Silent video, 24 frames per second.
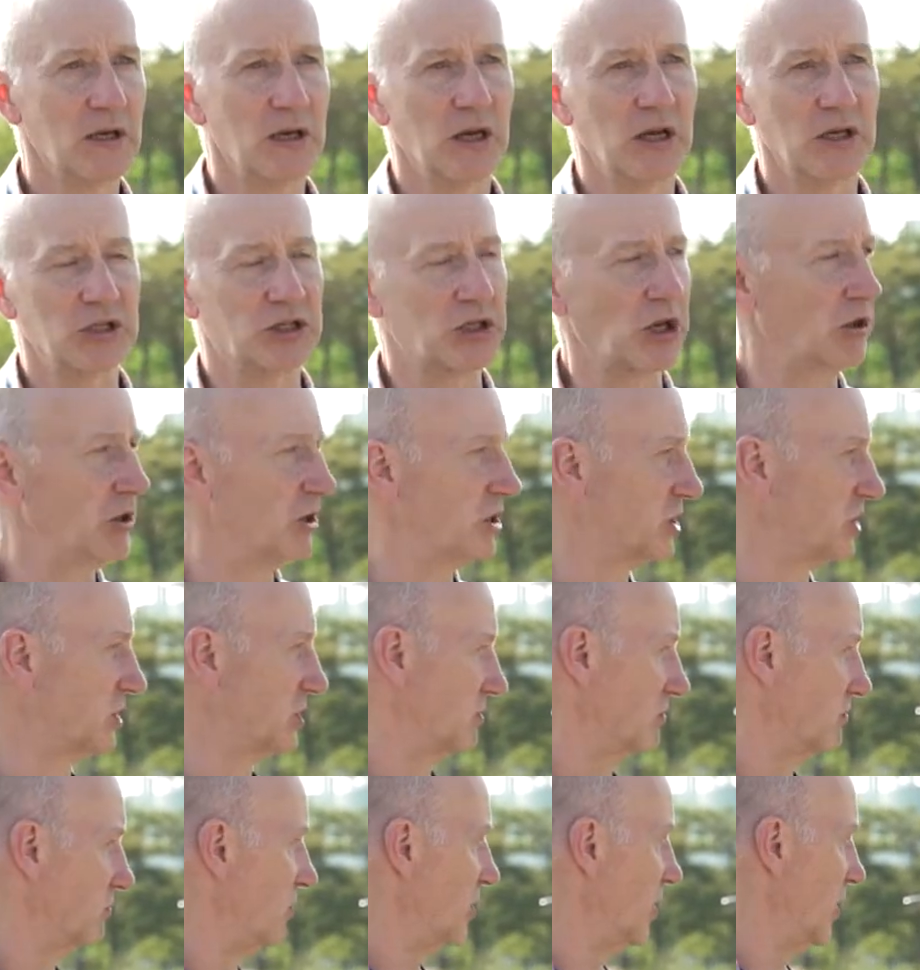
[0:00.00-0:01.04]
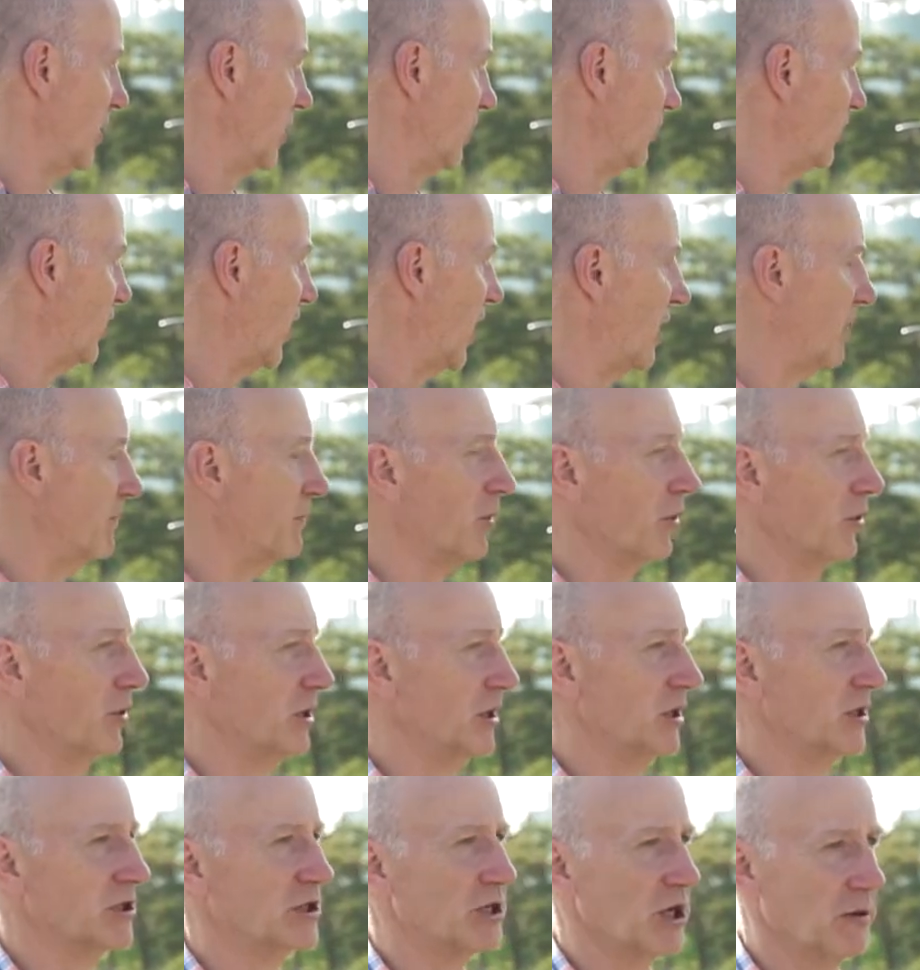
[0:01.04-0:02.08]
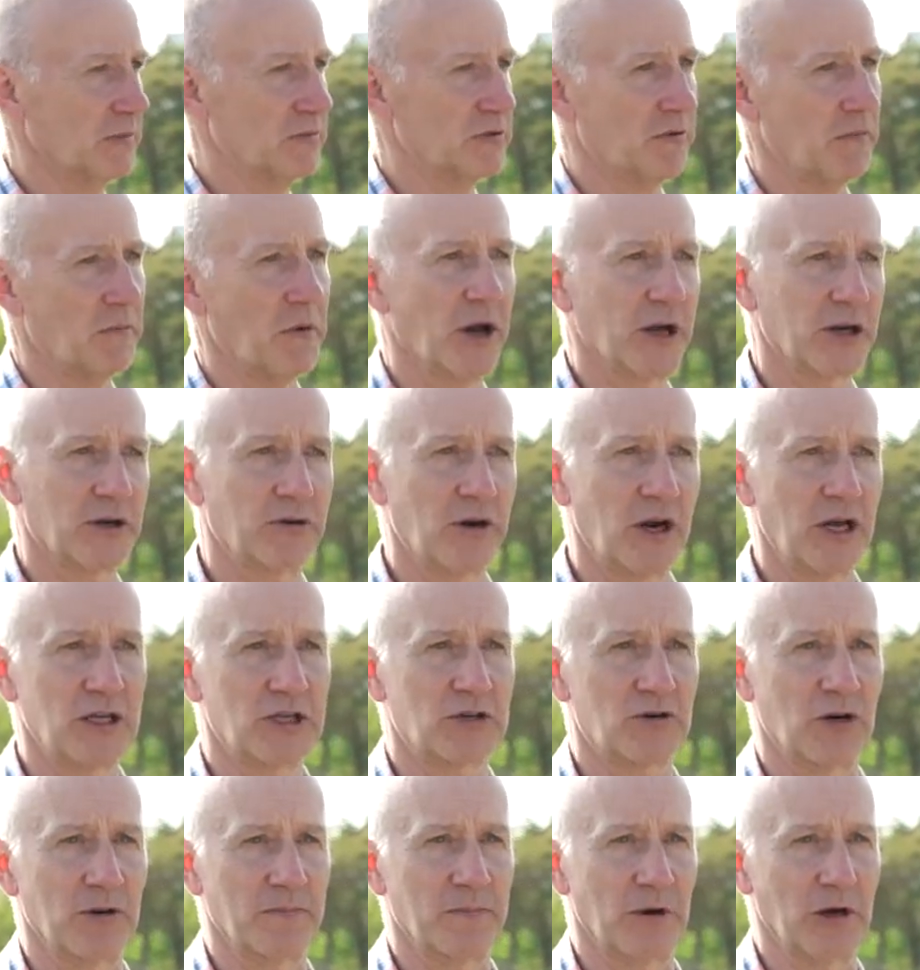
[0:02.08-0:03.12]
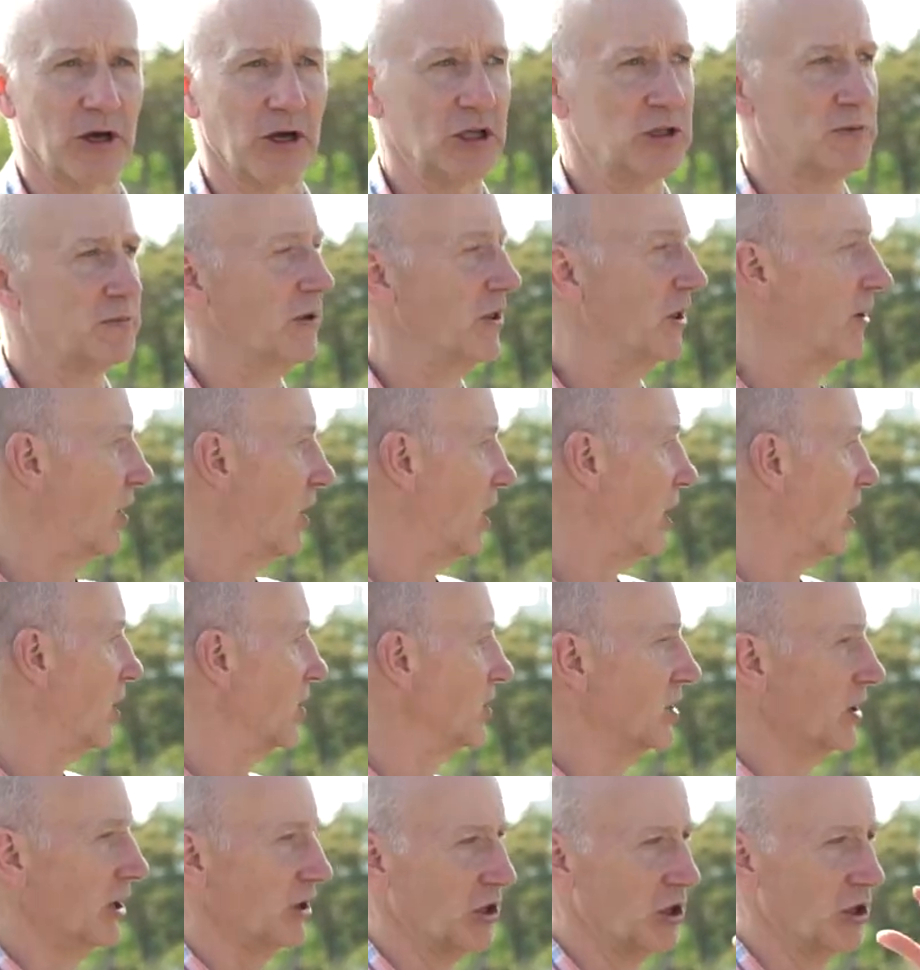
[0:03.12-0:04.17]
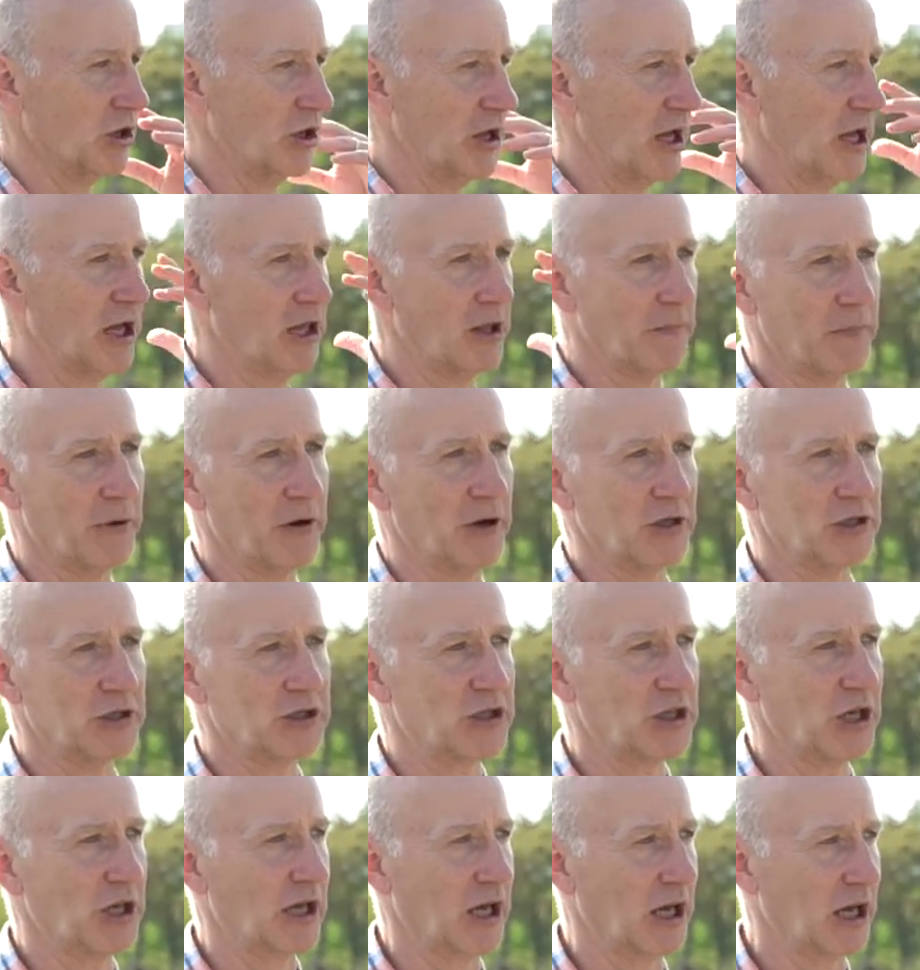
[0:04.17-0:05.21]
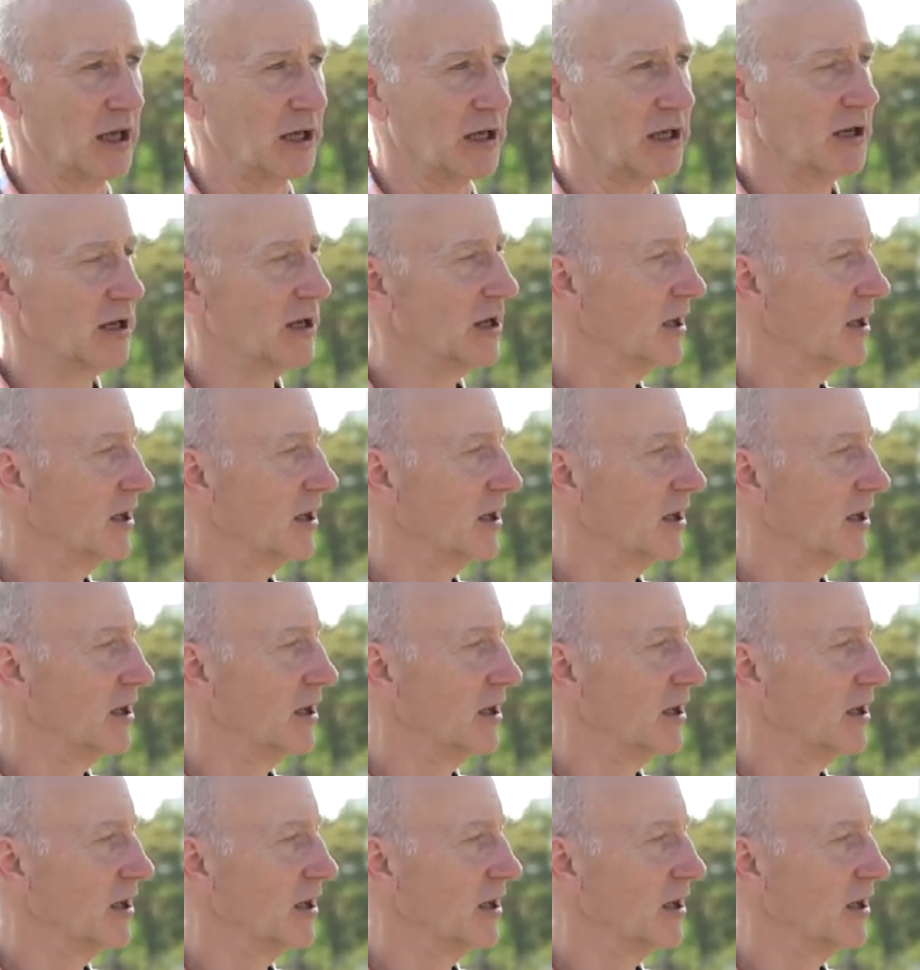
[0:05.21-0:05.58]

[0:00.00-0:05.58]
And so this isn't really that important in terms of migratory birds, but there are, and you can hear the birds singing,